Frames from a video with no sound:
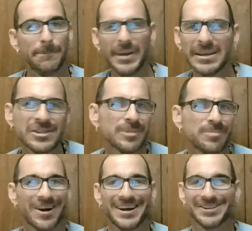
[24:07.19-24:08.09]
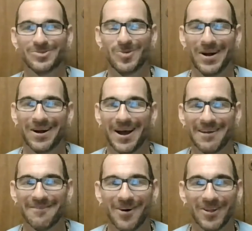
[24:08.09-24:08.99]
big surprise where
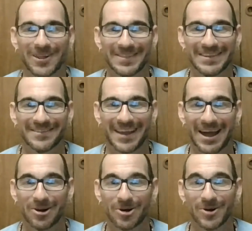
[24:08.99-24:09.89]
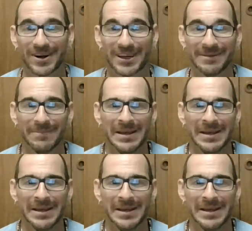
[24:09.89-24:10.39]
I fall in this category.